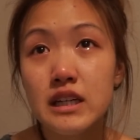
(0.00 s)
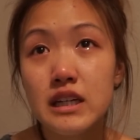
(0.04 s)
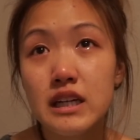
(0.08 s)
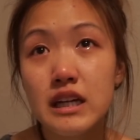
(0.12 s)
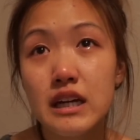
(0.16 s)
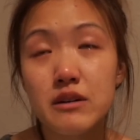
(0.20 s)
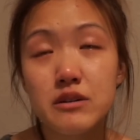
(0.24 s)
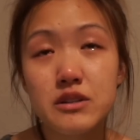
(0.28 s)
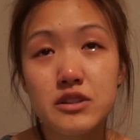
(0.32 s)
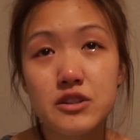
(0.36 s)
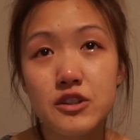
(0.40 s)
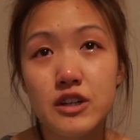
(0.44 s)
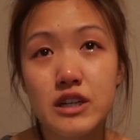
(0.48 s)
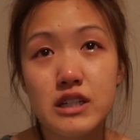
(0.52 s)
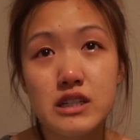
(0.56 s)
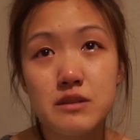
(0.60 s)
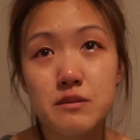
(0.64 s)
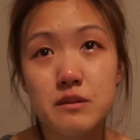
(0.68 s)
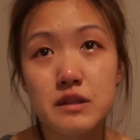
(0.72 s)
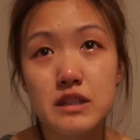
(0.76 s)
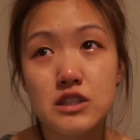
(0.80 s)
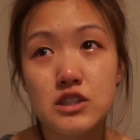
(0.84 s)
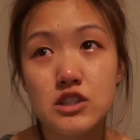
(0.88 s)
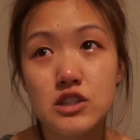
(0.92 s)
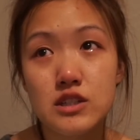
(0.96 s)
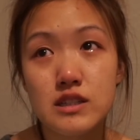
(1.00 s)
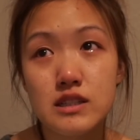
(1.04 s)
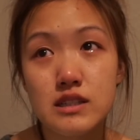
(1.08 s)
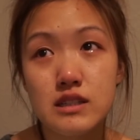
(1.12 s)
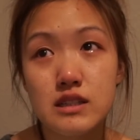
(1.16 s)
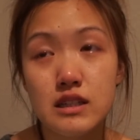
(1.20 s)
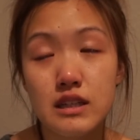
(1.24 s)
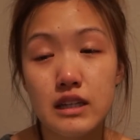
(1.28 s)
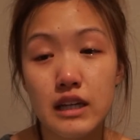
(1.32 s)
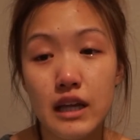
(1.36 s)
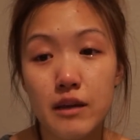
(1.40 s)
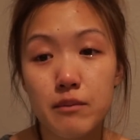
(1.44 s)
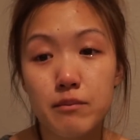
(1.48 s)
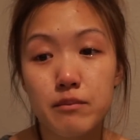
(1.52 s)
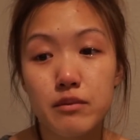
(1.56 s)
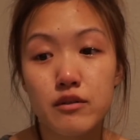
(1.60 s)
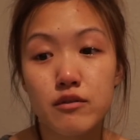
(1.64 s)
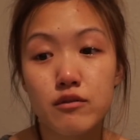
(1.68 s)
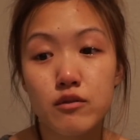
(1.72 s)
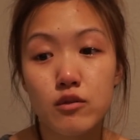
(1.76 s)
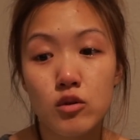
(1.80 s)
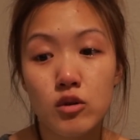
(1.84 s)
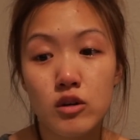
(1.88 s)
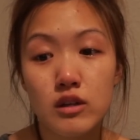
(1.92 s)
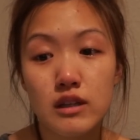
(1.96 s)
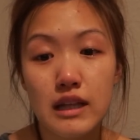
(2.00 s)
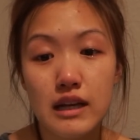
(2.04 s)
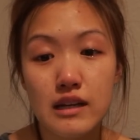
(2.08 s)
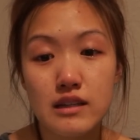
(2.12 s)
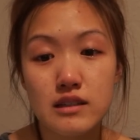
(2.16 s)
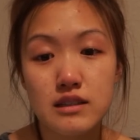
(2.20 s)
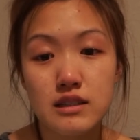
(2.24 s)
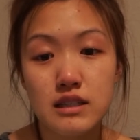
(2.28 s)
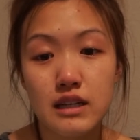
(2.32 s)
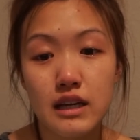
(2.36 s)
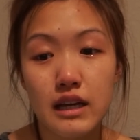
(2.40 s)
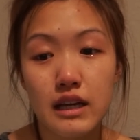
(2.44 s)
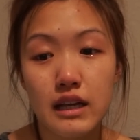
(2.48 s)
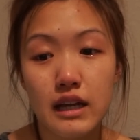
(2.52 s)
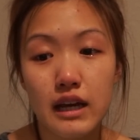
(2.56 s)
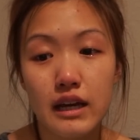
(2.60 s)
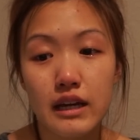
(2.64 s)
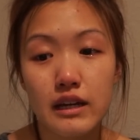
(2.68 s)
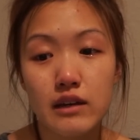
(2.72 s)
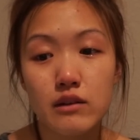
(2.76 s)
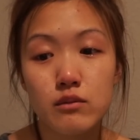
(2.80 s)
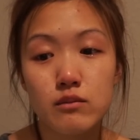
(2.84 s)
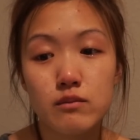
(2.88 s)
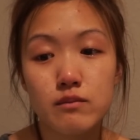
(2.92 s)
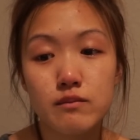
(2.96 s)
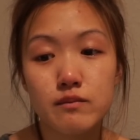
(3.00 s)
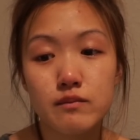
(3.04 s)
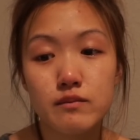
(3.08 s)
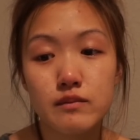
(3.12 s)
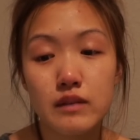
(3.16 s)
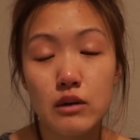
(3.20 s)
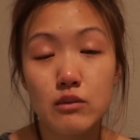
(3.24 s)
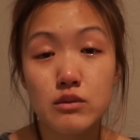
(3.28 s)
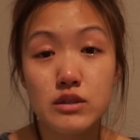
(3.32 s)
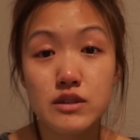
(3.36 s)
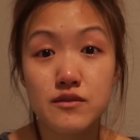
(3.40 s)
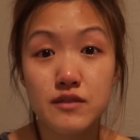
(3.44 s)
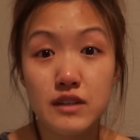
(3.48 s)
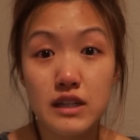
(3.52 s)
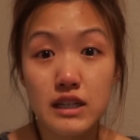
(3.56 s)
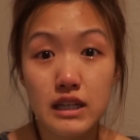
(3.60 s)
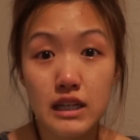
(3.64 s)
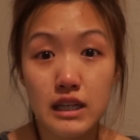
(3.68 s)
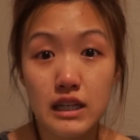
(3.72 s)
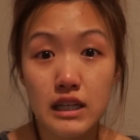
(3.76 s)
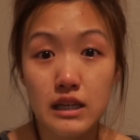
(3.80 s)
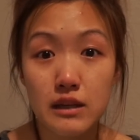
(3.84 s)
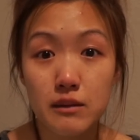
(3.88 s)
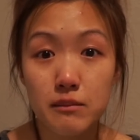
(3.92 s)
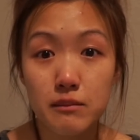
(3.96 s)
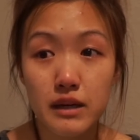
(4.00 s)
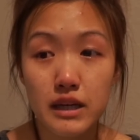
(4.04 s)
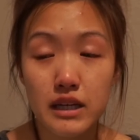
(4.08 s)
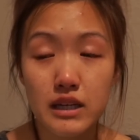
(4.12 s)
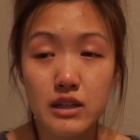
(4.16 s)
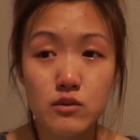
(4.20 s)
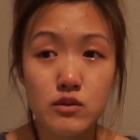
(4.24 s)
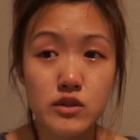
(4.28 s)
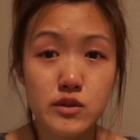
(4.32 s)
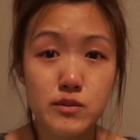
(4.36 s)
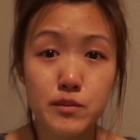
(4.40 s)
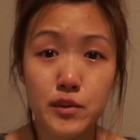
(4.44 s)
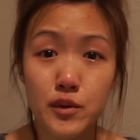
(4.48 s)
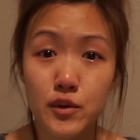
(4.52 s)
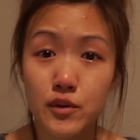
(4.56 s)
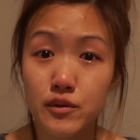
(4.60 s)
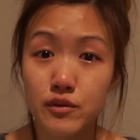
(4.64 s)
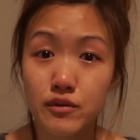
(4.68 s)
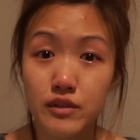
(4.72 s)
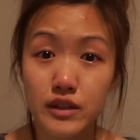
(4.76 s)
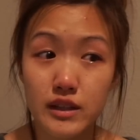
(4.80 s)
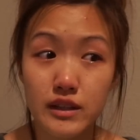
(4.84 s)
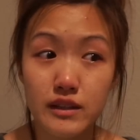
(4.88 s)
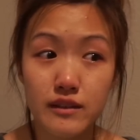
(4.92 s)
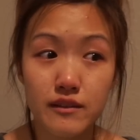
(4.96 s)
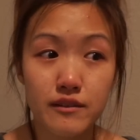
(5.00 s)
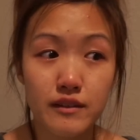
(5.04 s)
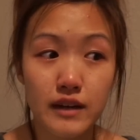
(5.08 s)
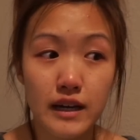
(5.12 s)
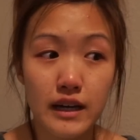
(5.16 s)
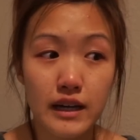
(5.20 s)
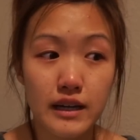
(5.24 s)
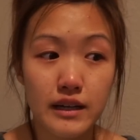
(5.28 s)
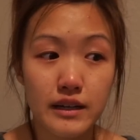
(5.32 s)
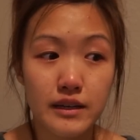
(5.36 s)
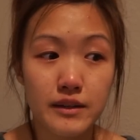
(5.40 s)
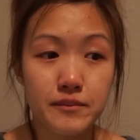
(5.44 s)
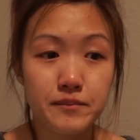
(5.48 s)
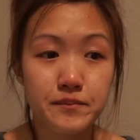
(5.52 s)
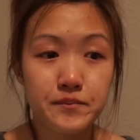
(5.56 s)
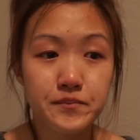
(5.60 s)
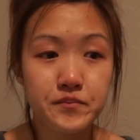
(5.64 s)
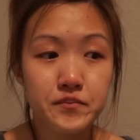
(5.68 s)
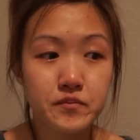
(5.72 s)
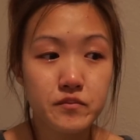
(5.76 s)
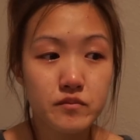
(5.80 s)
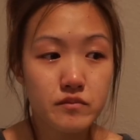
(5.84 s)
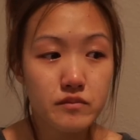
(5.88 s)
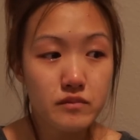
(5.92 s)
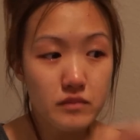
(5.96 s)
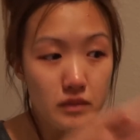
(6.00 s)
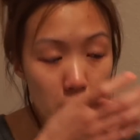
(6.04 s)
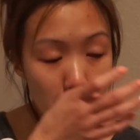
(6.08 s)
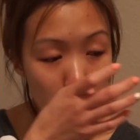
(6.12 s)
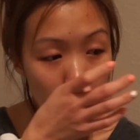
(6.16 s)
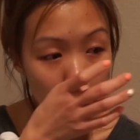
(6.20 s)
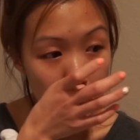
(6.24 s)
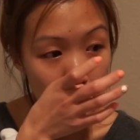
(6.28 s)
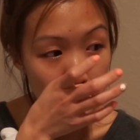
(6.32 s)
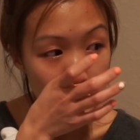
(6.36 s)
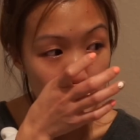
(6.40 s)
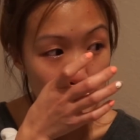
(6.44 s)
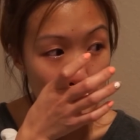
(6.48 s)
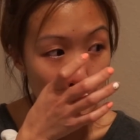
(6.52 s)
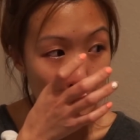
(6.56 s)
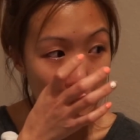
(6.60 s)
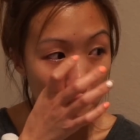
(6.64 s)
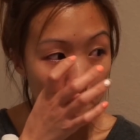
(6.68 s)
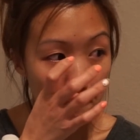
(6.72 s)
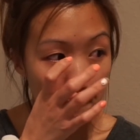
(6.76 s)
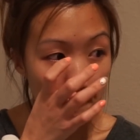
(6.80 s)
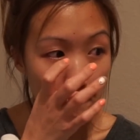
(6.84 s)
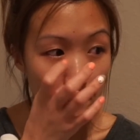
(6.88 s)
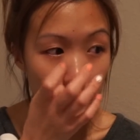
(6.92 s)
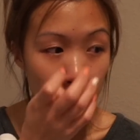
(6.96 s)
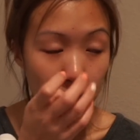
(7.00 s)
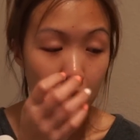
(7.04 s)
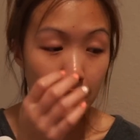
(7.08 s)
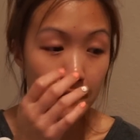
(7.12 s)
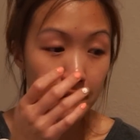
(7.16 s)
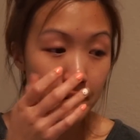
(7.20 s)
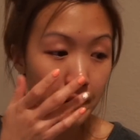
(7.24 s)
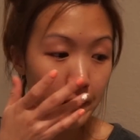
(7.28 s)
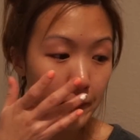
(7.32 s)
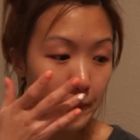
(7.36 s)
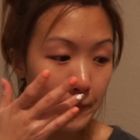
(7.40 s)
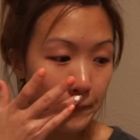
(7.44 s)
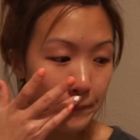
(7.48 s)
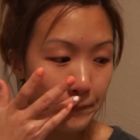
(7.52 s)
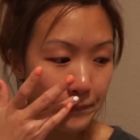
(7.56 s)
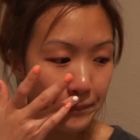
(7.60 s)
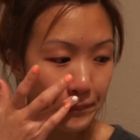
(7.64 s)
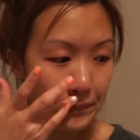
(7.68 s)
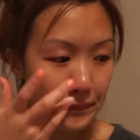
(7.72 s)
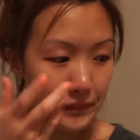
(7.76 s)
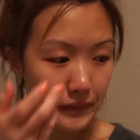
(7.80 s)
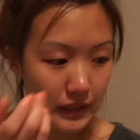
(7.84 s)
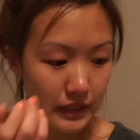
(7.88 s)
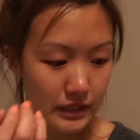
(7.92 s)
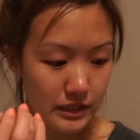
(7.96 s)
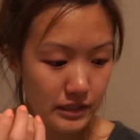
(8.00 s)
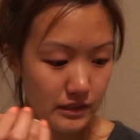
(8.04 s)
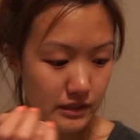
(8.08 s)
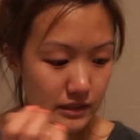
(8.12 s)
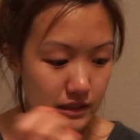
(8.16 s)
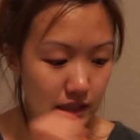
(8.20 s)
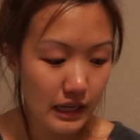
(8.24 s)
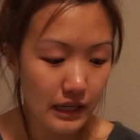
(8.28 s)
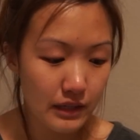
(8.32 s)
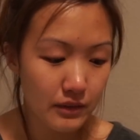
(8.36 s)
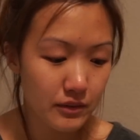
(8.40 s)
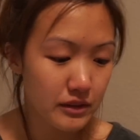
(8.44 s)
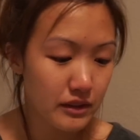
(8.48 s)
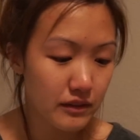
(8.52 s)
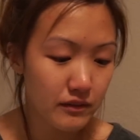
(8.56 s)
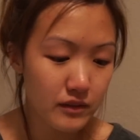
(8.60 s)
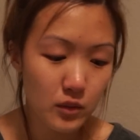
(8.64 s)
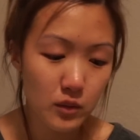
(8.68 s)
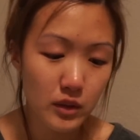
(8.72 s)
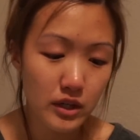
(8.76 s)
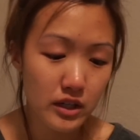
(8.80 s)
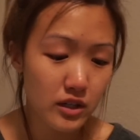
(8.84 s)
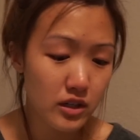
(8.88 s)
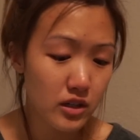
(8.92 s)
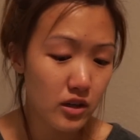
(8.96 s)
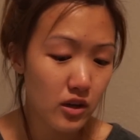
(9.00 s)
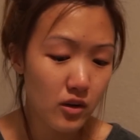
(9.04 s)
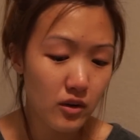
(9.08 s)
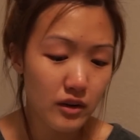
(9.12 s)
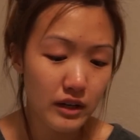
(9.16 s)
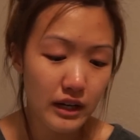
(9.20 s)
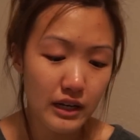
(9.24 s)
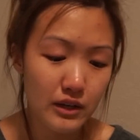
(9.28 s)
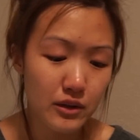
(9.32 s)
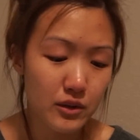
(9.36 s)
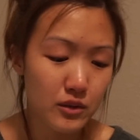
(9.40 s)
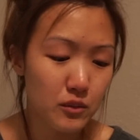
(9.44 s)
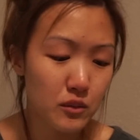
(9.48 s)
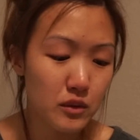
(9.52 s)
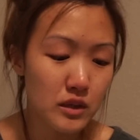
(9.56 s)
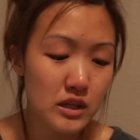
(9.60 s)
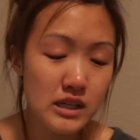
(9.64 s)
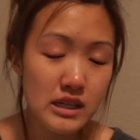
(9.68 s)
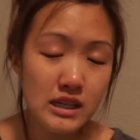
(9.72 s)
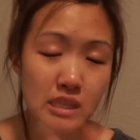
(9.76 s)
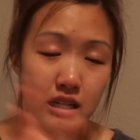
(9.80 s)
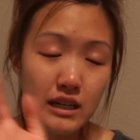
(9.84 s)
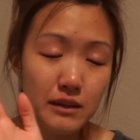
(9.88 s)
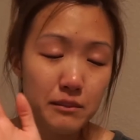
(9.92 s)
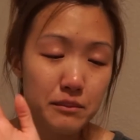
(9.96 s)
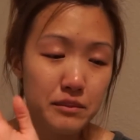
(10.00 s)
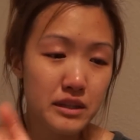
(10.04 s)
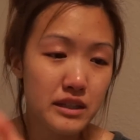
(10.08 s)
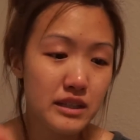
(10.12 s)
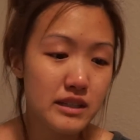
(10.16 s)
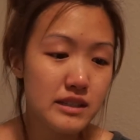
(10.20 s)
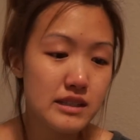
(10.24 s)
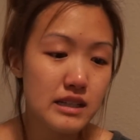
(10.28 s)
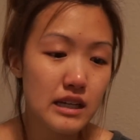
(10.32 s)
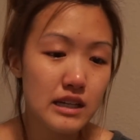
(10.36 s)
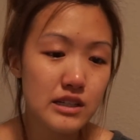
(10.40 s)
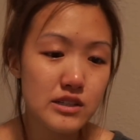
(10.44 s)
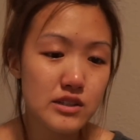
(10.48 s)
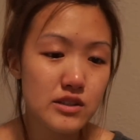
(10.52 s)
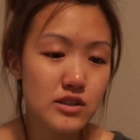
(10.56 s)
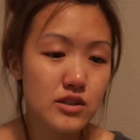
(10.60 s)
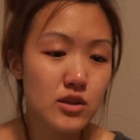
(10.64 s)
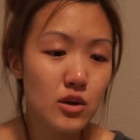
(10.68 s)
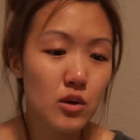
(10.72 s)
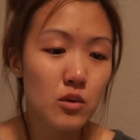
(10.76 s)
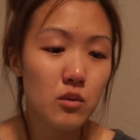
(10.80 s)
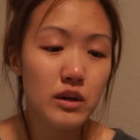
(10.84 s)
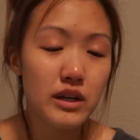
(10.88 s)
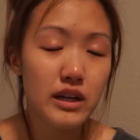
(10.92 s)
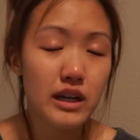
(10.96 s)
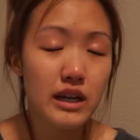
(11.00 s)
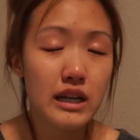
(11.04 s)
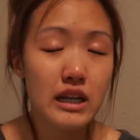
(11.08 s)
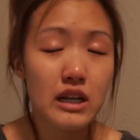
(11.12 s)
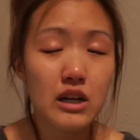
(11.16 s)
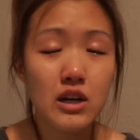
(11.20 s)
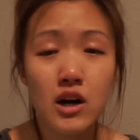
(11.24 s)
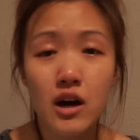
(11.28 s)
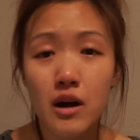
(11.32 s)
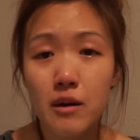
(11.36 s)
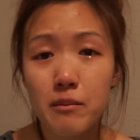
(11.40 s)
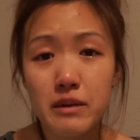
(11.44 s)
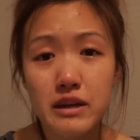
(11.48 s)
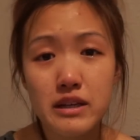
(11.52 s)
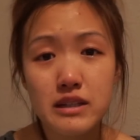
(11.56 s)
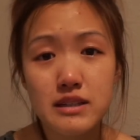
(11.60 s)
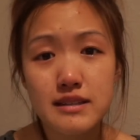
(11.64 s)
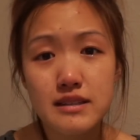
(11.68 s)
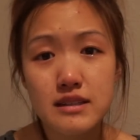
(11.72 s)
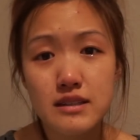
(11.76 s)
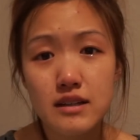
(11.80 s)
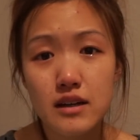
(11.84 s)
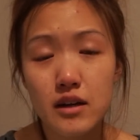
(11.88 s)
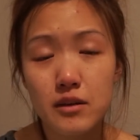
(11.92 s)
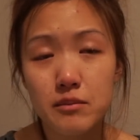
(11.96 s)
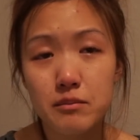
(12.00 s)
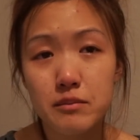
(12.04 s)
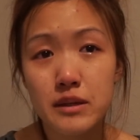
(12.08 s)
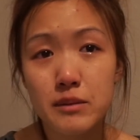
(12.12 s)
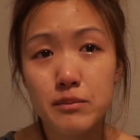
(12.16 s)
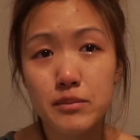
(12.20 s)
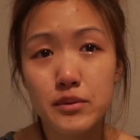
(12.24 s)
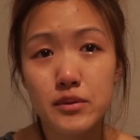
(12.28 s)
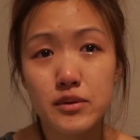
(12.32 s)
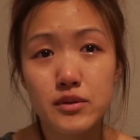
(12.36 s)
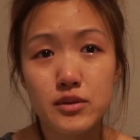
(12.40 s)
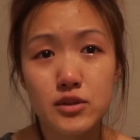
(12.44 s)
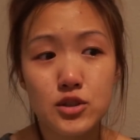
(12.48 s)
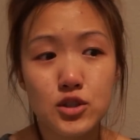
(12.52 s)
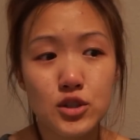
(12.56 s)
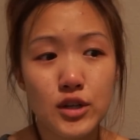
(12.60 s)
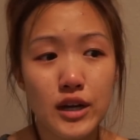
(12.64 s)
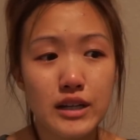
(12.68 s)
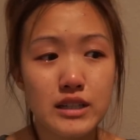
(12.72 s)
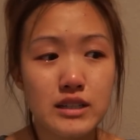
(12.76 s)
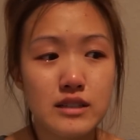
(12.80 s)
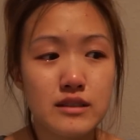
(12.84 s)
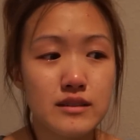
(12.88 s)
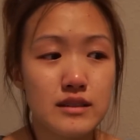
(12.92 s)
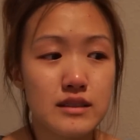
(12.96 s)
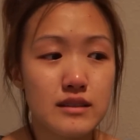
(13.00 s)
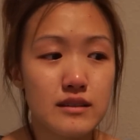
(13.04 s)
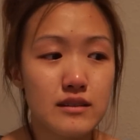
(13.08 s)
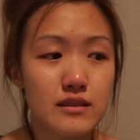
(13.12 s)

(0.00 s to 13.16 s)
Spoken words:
It was crazy because just the night before, last night, I was feeding him and he was perfectly fine. So, I don't know. I don't even want to know, and I just don't want any comments on people trying to